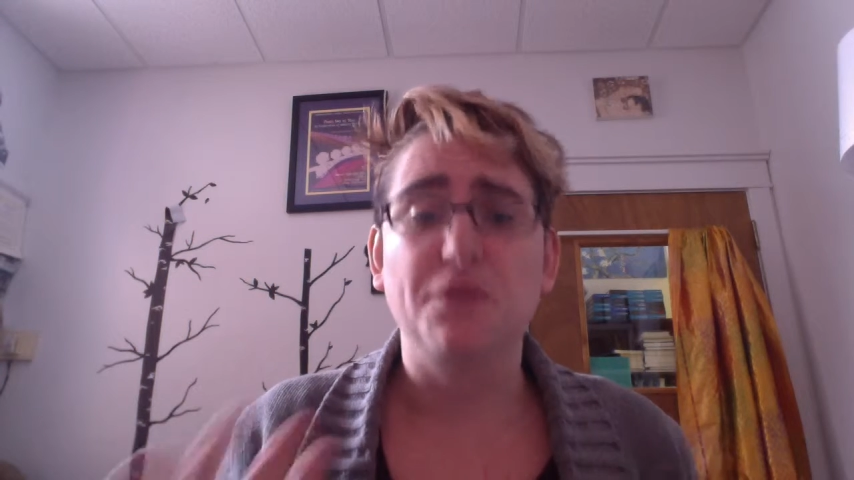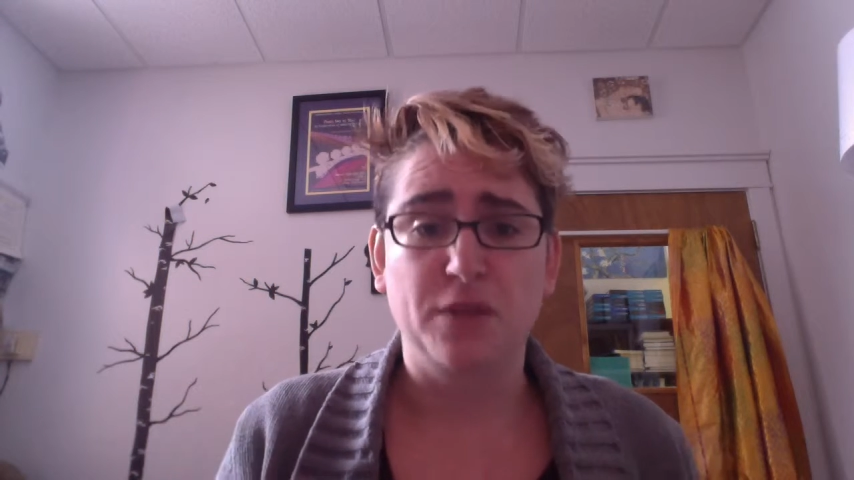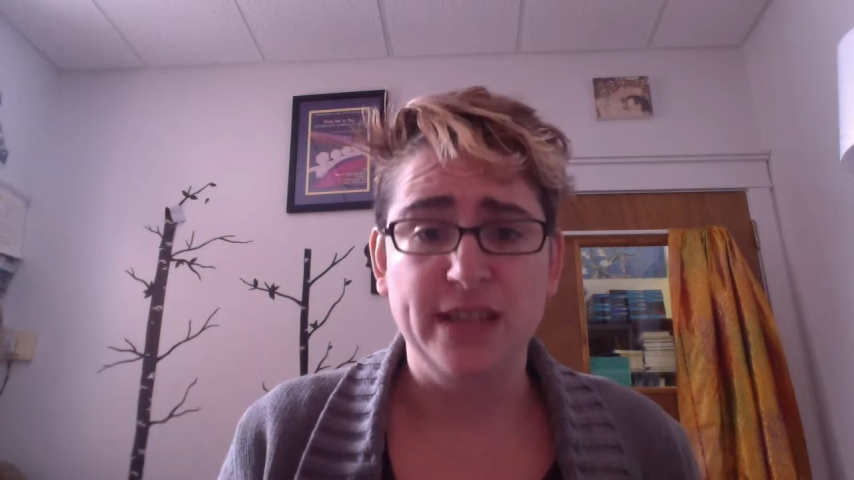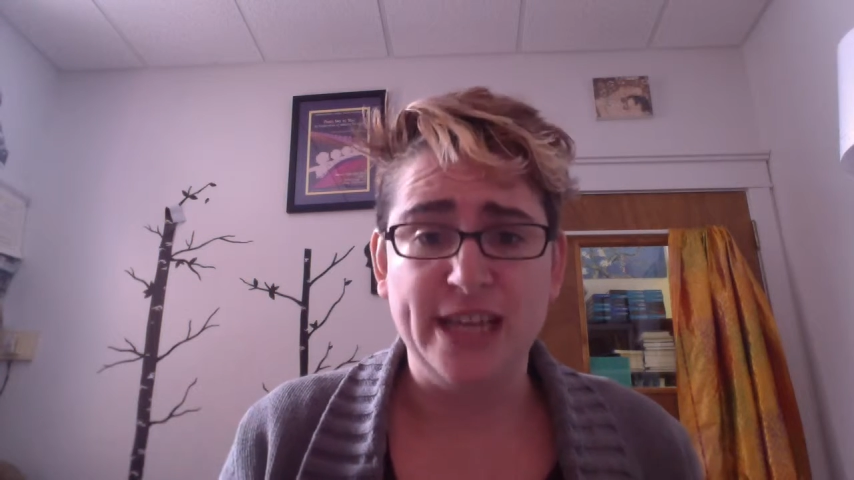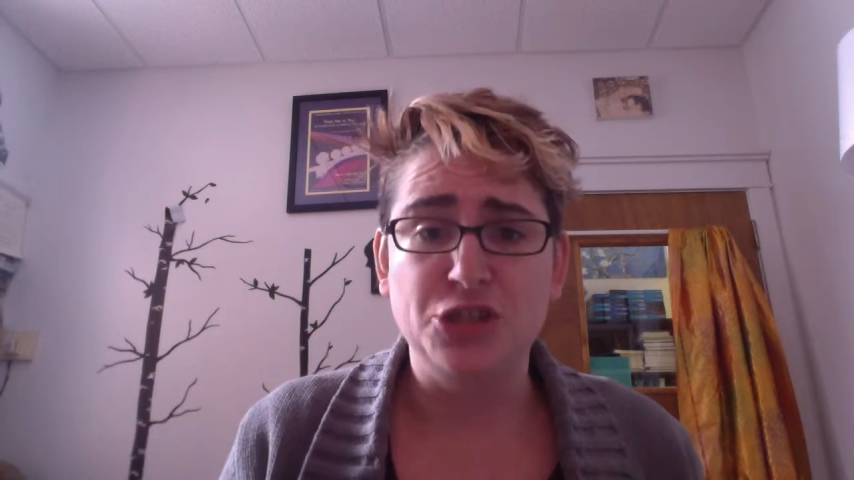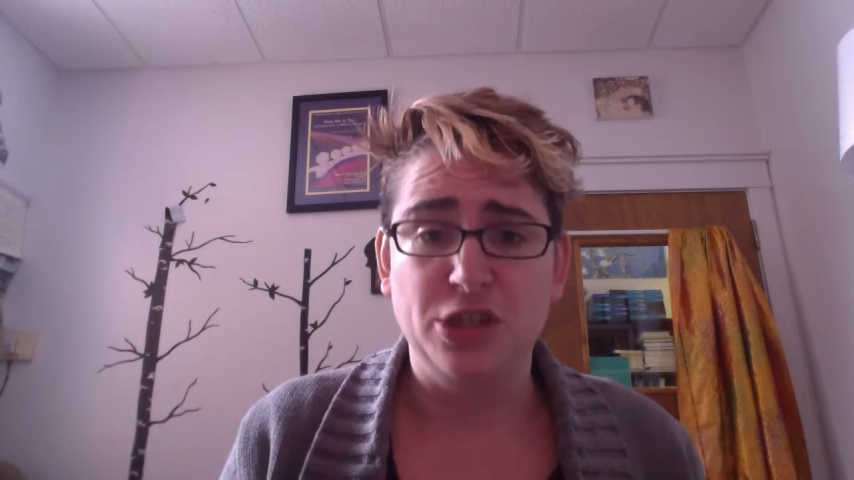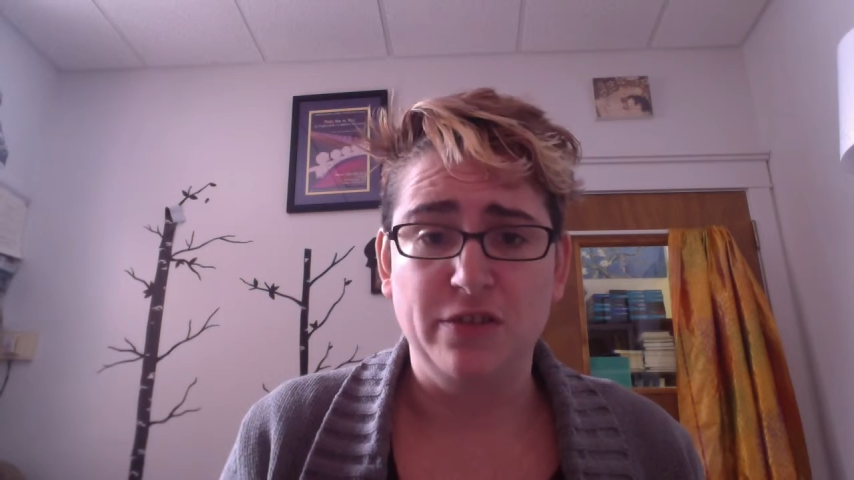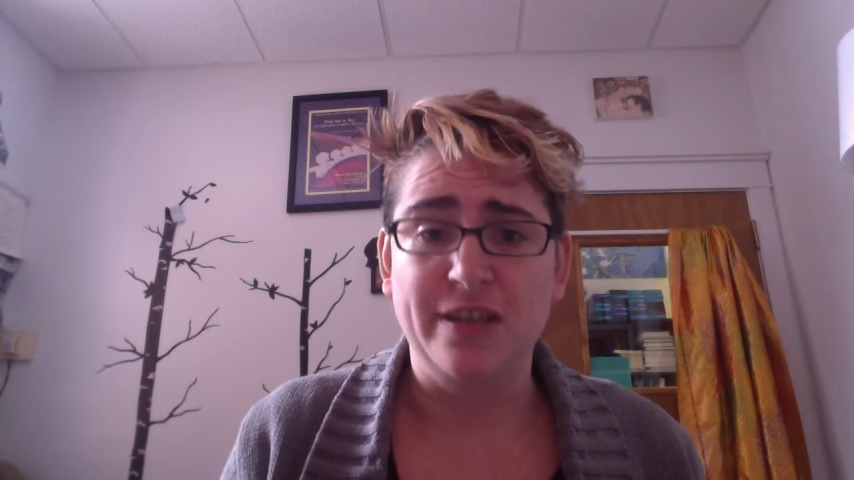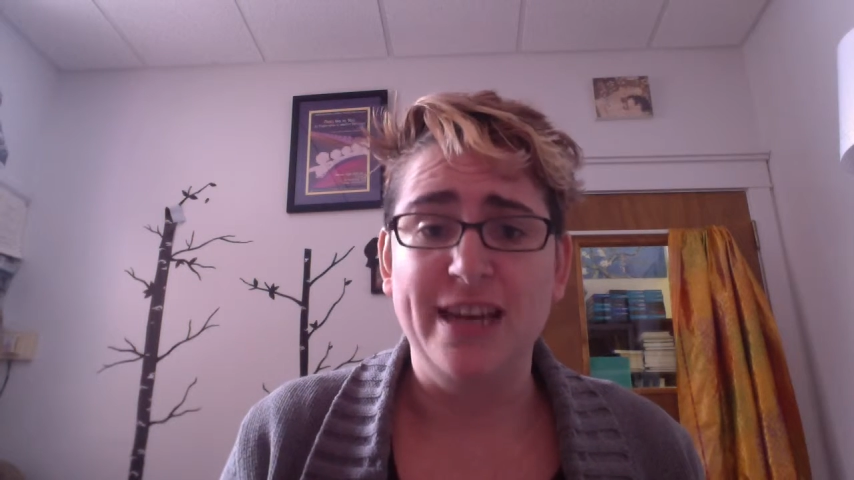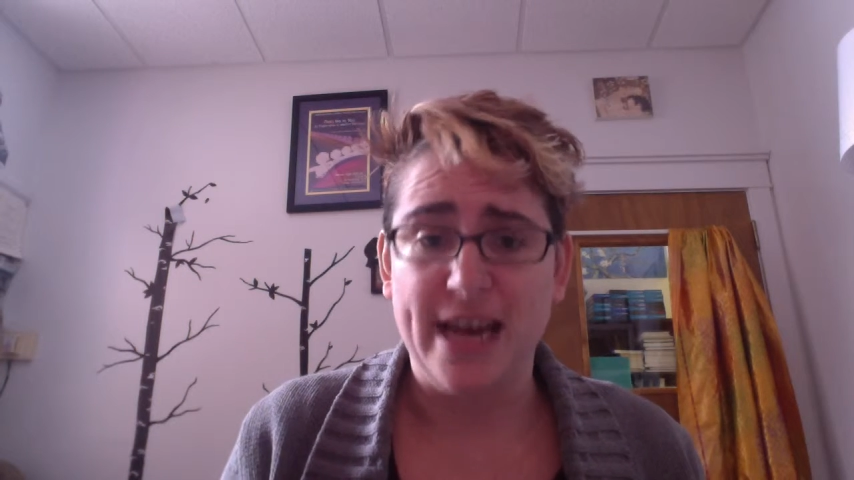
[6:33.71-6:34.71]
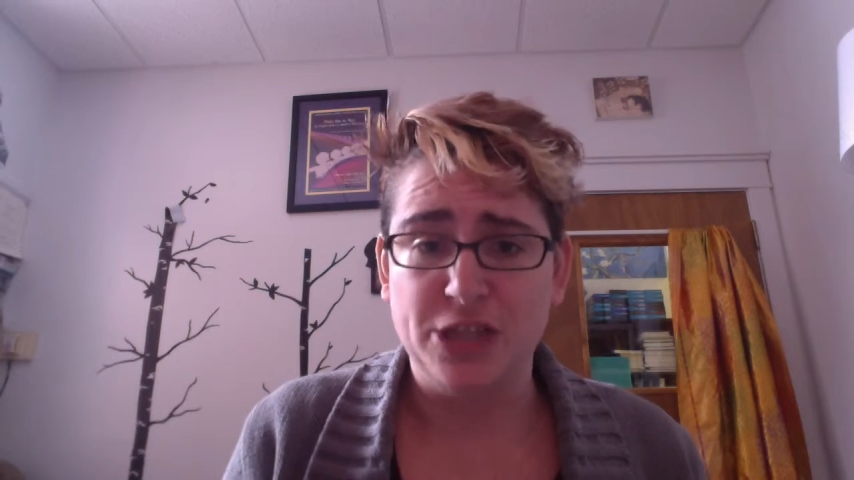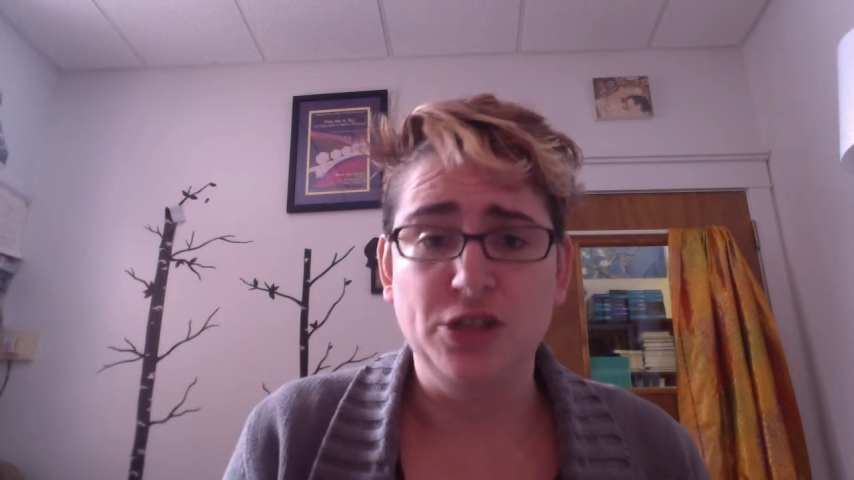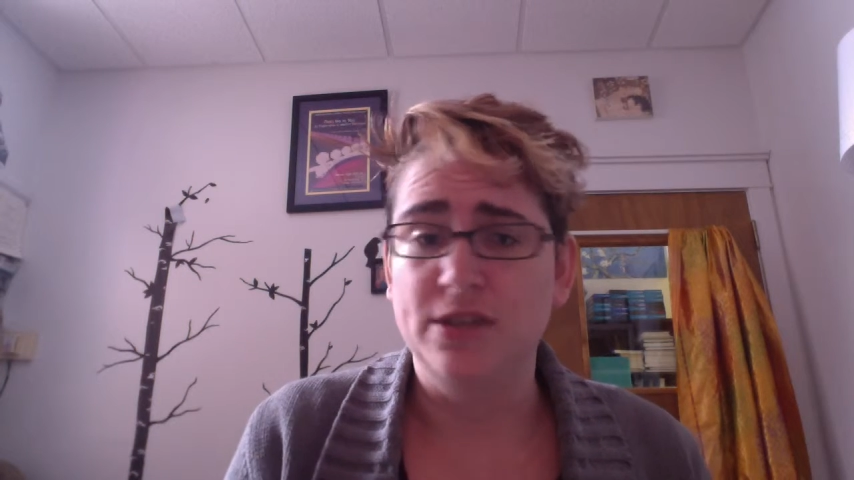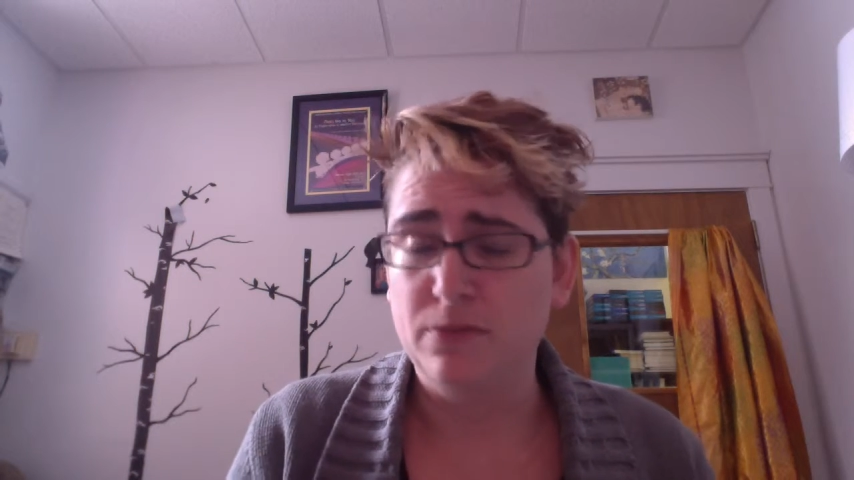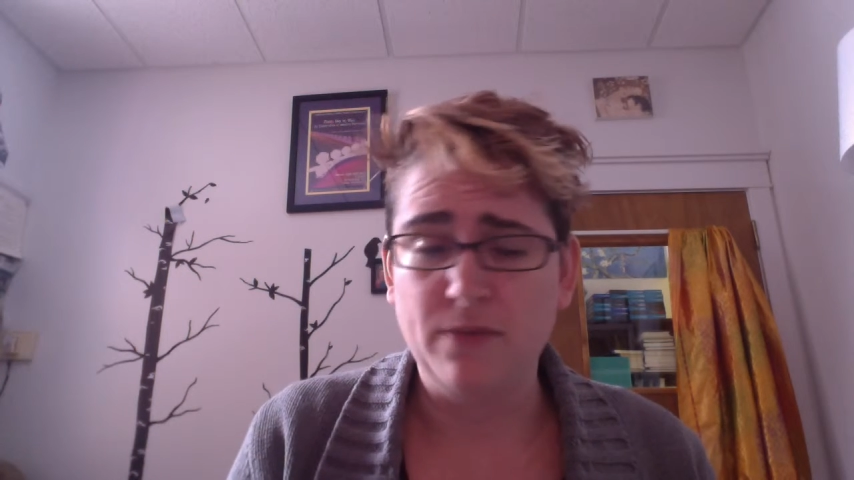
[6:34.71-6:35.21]
of relational
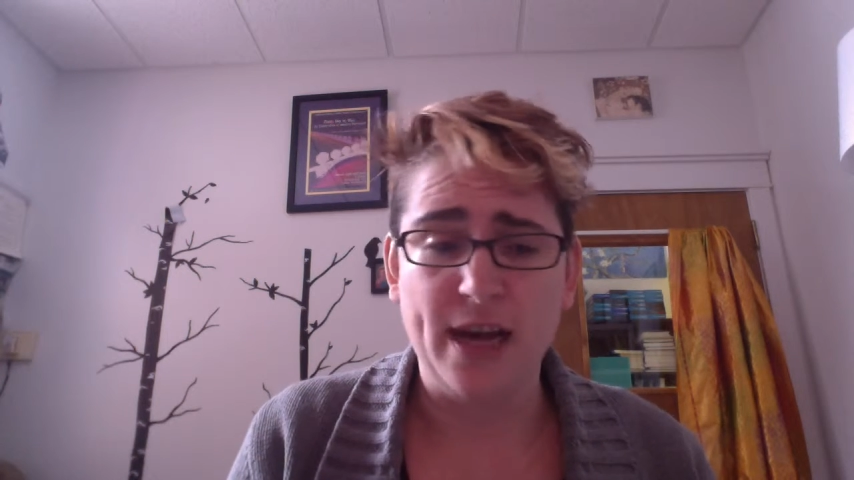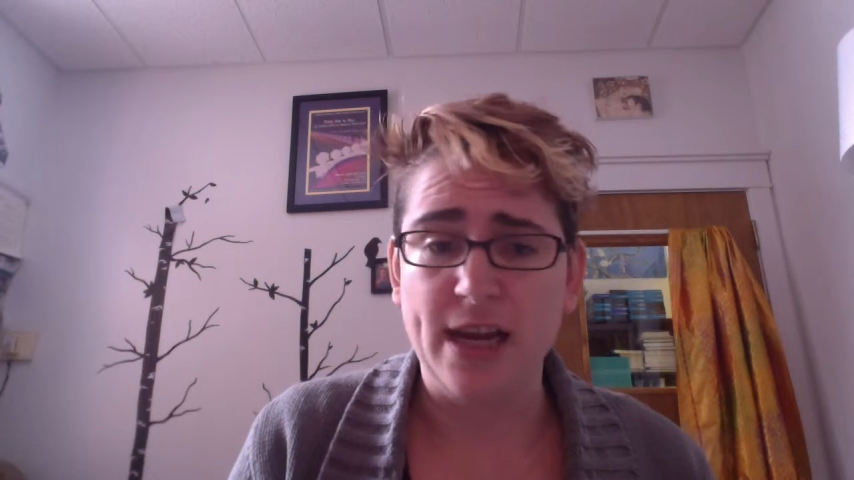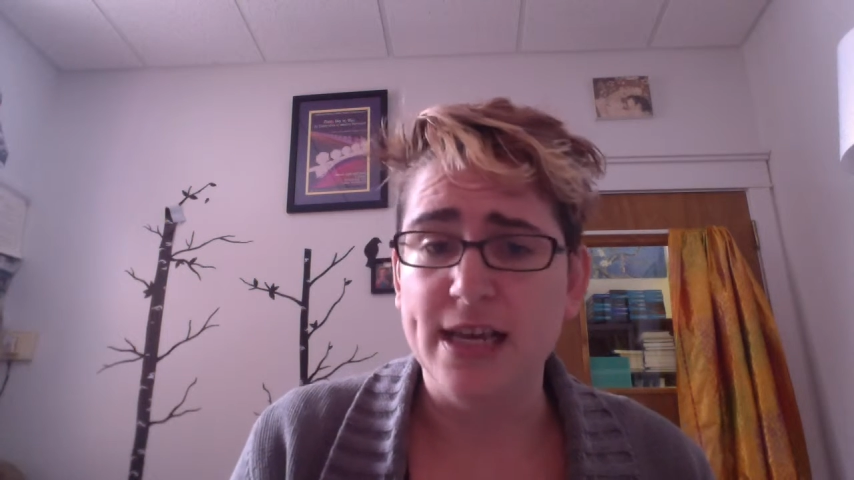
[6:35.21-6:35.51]
connection, right?